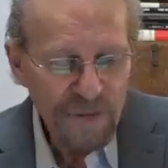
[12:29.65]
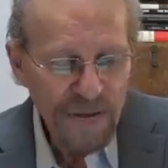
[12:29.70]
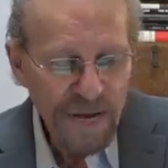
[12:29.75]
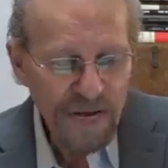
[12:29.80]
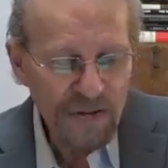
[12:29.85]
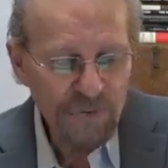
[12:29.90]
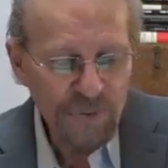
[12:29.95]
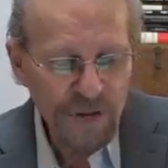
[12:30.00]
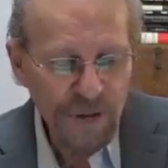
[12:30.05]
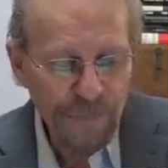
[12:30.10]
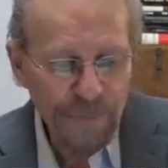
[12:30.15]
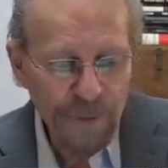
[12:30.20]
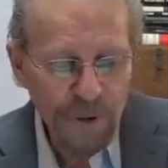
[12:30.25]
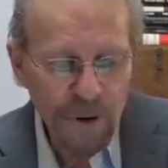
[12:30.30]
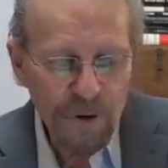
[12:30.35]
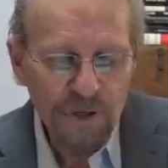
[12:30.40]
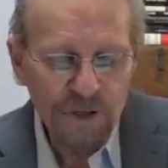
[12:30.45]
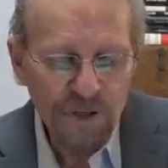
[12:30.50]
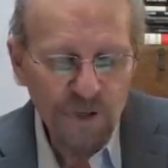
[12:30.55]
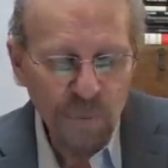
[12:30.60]
As we
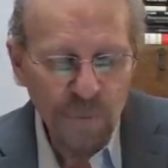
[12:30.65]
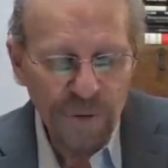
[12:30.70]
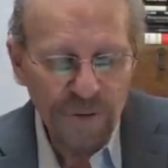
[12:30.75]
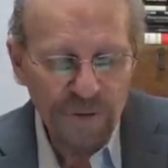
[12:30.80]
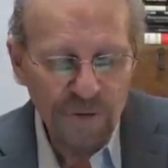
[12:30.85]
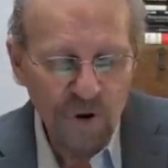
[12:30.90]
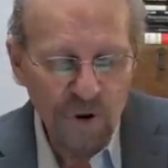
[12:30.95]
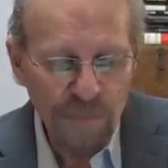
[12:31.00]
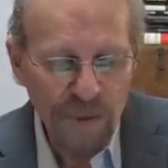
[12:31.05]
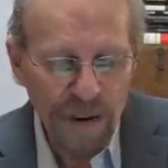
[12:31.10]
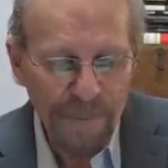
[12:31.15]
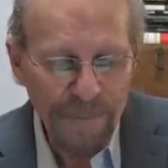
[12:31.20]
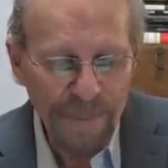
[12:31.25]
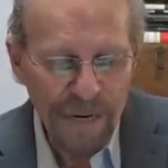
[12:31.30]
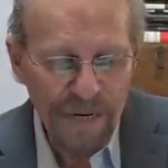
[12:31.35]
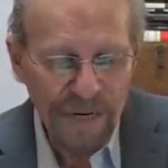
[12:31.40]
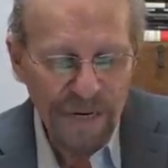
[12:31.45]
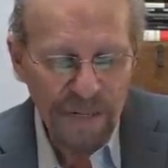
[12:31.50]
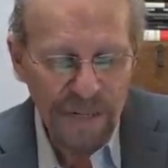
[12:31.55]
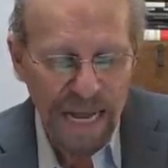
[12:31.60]
approached the window, my
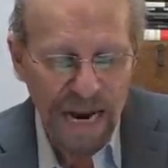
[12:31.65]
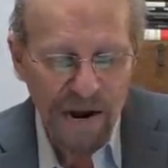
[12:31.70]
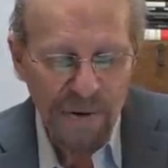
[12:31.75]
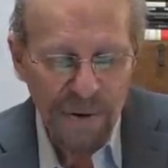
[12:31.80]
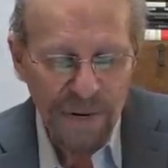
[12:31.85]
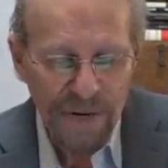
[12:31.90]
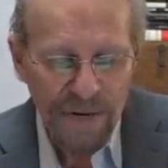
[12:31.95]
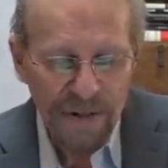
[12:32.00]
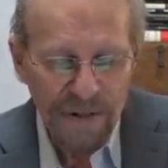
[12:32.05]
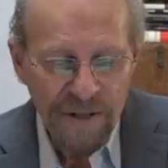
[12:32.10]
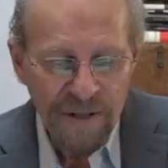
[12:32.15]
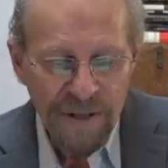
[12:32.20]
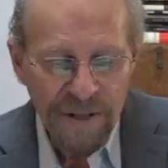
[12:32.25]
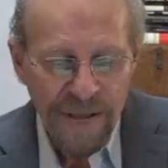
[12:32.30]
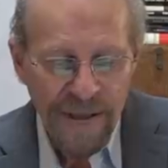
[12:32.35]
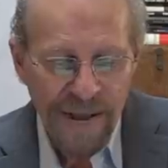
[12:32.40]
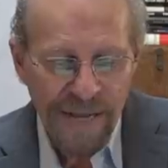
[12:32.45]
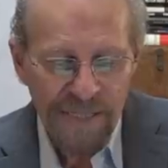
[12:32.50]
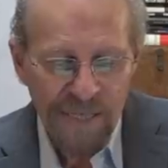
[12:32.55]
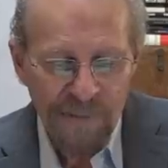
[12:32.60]
buddy Larry
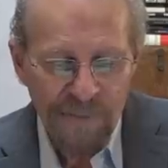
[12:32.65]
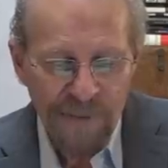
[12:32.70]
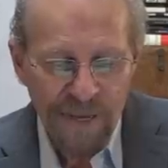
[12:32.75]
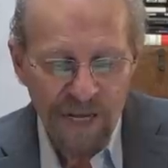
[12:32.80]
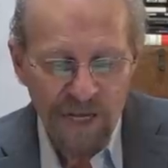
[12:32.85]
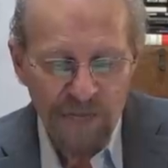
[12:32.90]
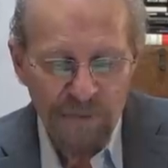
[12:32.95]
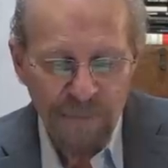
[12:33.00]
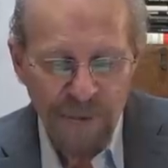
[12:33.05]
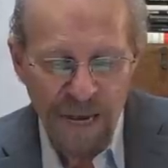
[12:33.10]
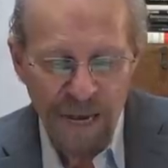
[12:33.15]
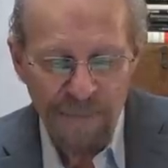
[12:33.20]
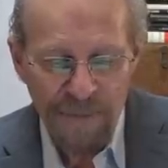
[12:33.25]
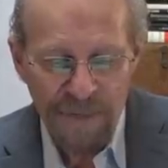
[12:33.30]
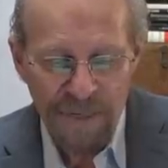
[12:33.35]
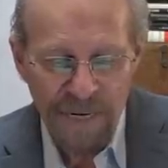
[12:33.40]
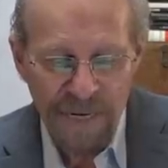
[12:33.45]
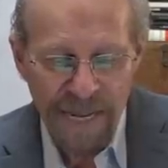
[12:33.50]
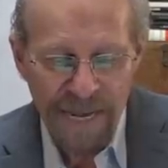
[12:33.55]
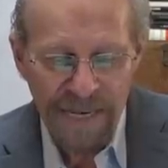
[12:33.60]
handed me his
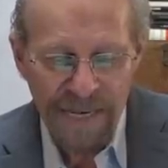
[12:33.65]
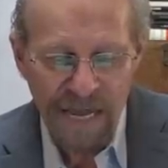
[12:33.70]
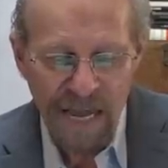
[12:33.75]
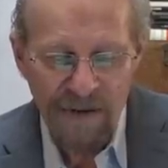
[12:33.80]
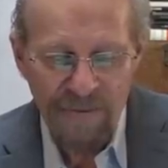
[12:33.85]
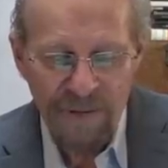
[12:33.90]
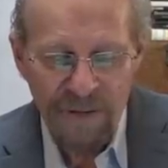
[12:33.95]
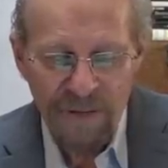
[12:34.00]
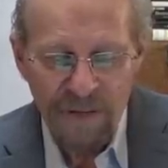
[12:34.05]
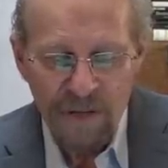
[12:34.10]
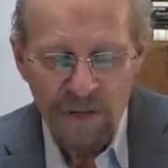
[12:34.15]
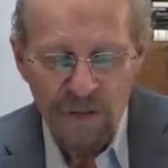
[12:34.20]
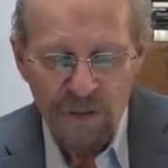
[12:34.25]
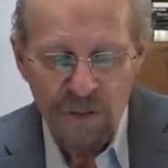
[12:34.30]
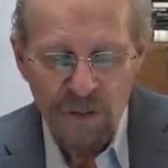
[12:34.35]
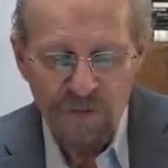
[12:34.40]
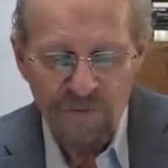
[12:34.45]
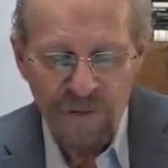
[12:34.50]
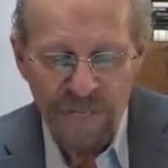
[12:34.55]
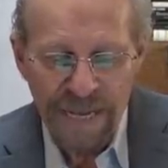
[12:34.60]
payment, and I gave it
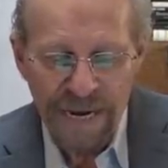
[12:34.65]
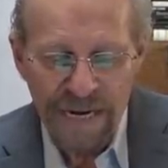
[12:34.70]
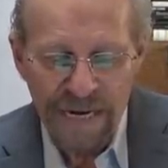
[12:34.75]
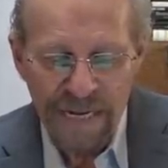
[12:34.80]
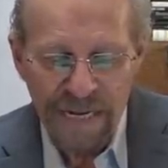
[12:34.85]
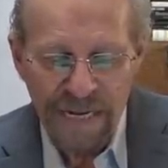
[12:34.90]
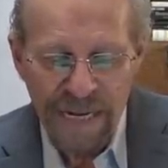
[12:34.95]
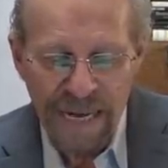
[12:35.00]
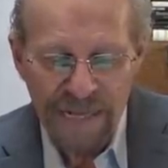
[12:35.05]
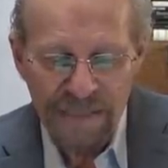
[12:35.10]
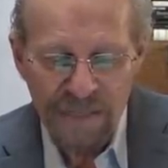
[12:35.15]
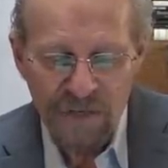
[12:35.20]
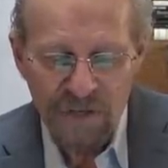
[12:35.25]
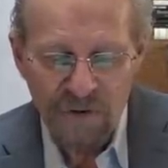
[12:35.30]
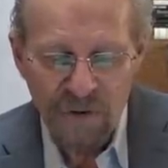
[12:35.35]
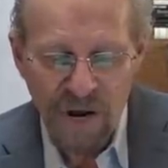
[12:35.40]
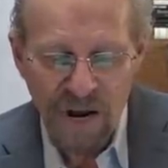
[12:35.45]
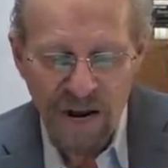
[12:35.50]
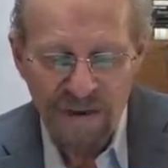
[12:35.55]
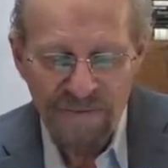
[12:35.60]
to the lady at the
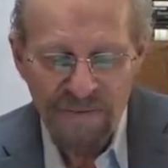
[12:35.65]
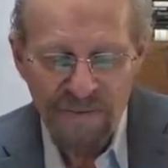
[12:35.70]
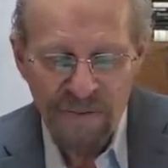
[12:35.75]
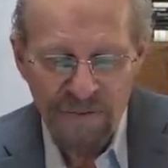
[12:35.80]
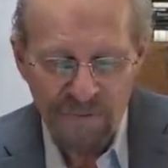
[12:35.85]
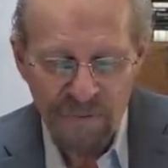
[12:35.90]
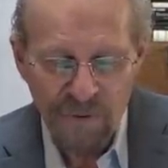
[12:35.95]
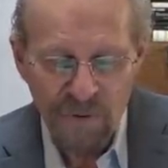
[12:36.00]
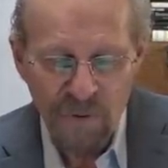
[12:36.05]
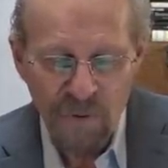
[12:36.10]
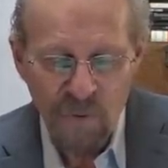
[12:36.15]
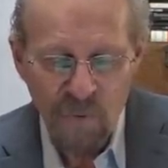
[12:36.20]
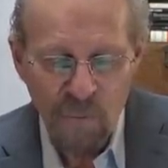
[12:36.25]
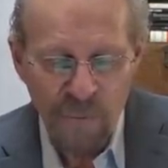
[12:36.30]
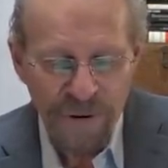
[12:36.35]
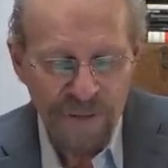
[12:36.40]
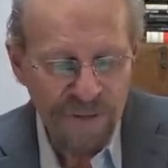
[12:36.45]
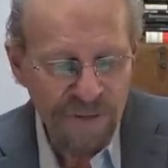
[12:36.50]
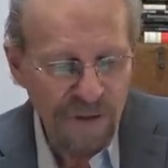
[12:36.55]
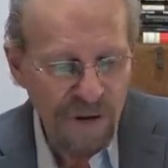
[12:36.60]
drive-through
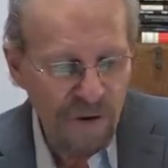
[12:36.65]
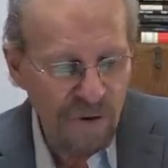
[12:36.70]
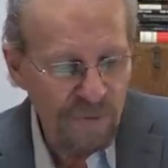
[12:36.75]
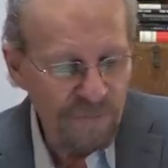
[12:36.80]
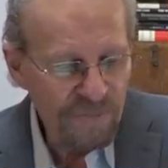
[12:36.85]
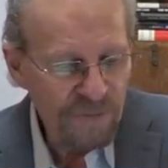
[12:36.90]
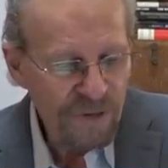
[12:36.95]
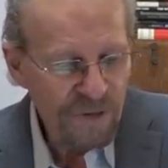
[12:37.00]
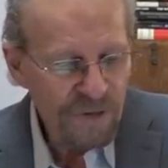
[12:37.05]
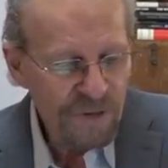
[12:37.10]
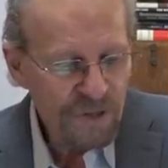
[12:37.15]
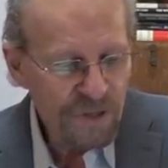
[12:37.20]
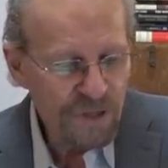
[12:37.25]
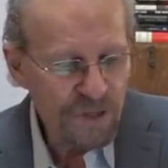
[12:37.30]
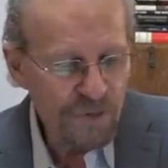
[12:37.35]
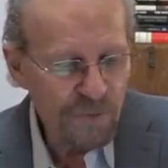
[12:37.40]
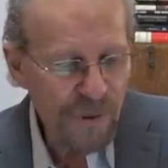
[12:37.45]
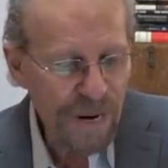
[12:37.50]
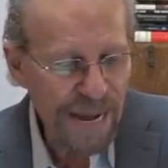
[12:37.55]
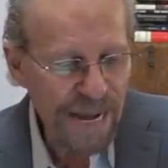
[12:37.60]
window.
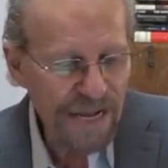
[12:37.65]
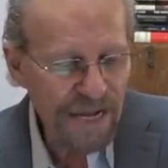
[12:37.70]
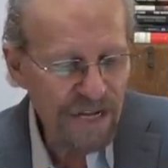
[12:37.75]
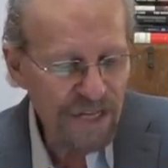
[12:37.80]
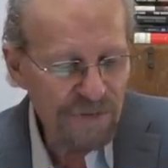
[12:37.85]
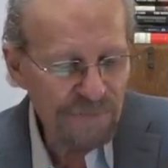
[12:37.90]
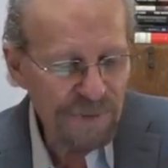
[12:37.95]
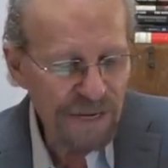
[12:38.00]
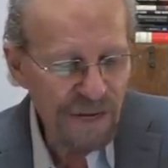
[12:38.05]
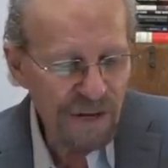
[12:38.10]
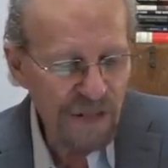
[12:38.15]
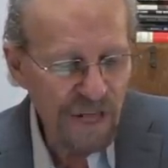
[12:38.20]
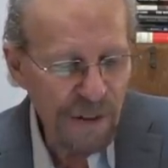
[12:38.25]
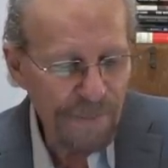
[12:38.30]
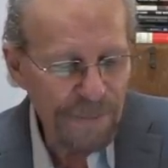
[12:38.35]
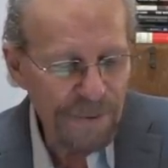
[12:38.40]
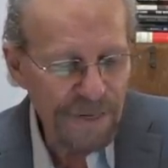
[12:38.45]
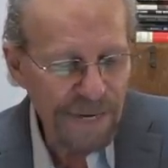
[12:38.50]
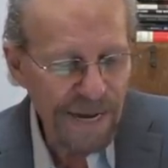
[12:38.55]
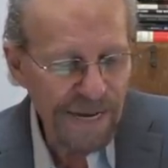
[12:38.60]
She rang his meal
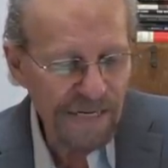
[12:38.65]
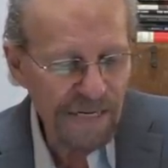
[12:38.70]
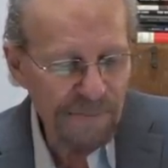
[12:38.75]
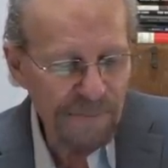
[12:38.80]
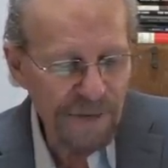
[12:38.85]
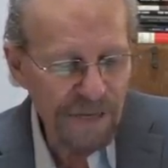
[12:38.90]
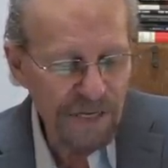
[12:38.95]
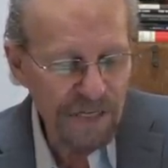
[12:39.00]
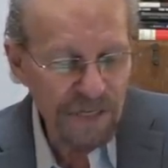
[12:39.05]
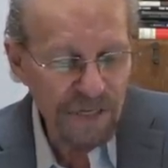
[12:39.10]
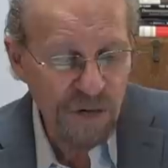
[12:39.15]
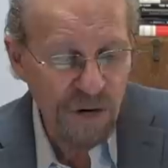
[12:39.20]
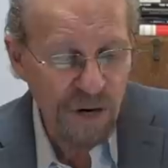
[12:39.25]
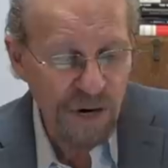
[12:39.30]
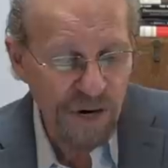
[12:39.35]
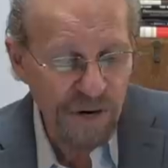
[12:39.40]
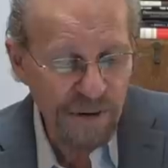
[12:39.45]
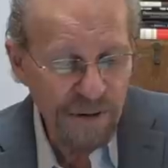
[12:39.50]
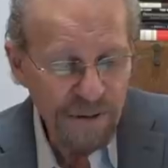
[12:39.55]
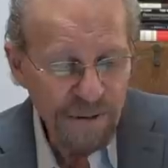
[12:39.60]
up and handed me his
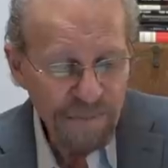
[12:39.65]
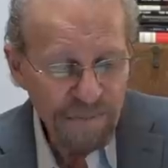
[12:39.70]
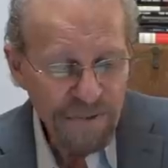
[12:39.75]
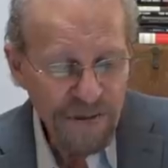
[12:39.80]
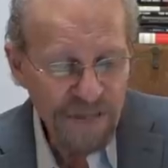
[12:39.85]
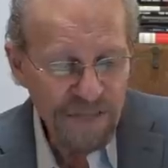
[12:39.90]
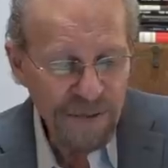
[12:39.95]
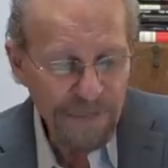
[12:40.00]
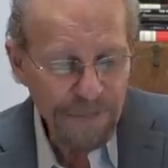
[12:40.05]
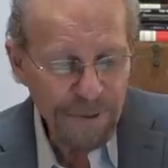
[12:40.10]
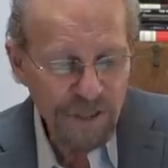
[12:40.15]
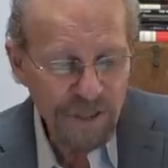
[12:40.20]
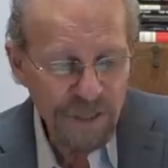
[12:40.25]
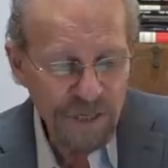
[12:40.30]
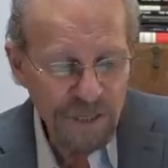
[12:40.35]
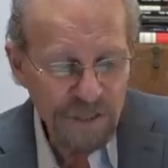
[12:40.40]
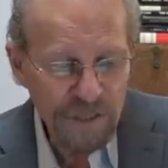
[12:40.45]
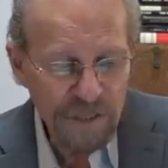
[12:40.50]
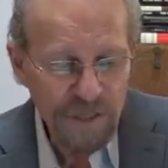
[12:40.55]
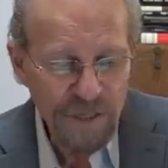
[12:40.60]
card, and then
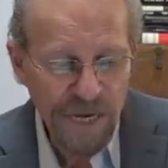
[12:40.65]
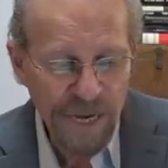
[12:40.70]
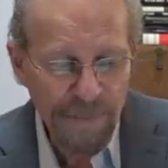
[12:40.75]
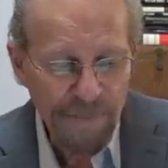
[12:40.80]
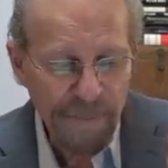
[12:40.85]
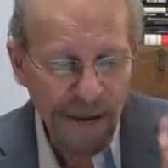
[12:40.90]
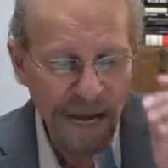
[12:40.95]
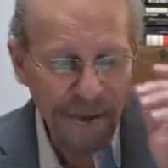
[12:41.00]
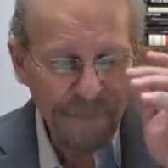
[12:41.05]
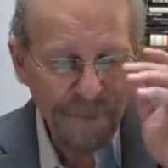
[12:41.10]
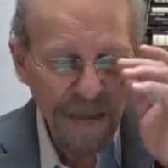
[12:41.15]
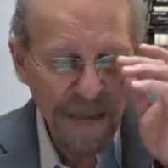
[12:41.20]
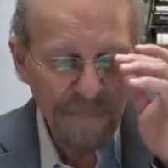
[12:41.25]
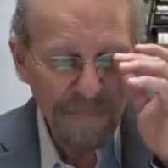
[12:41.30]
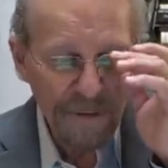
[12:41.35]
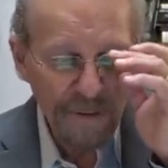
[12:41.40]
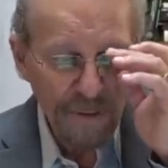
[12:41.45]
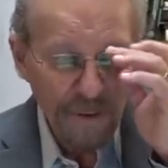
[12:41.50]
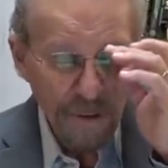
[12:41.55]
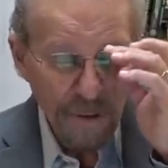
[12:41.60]
proceeded to take my
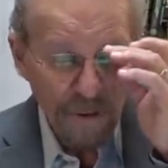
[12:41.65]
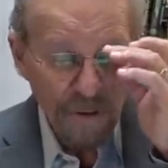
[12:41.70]
payment.